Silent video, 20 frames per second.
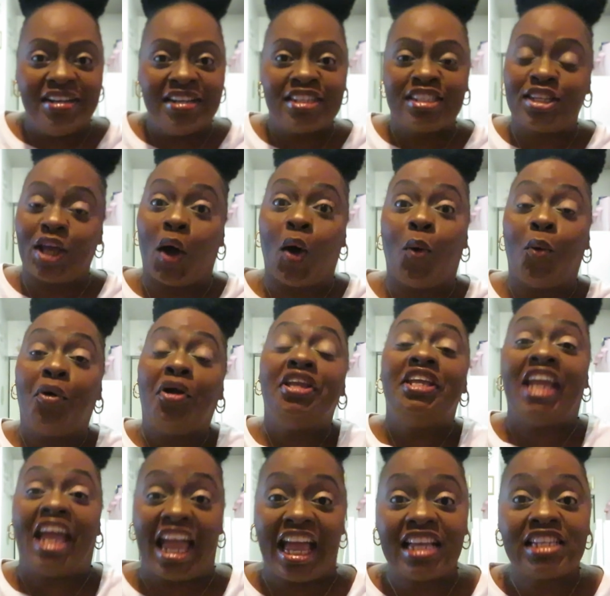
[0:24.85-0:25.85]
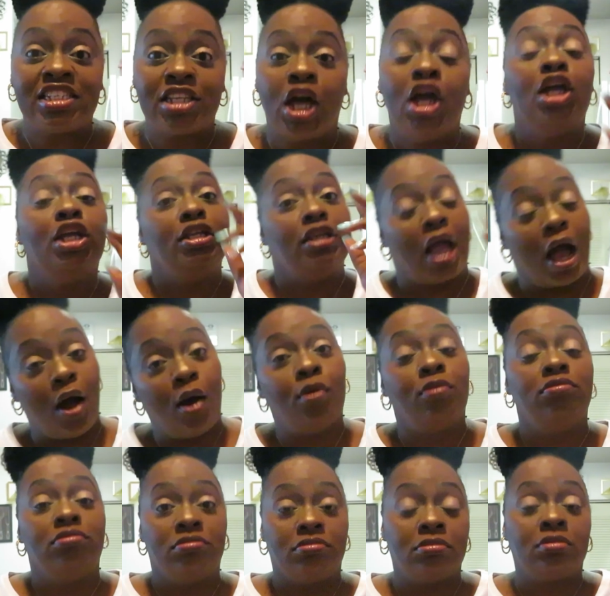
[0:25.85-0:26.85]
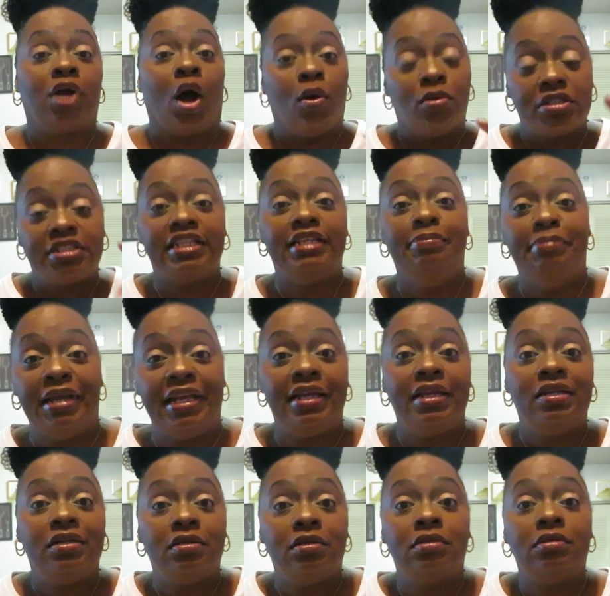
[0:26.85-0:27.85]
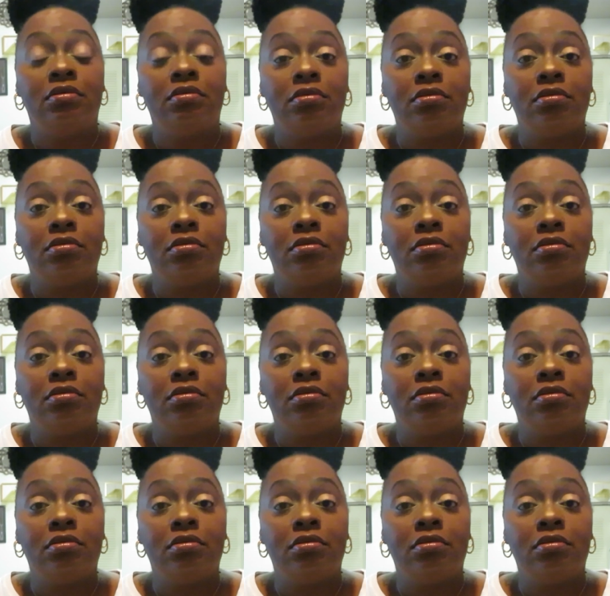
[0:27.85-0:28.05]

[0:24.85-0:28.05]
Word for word: So yes, y'all gonna see me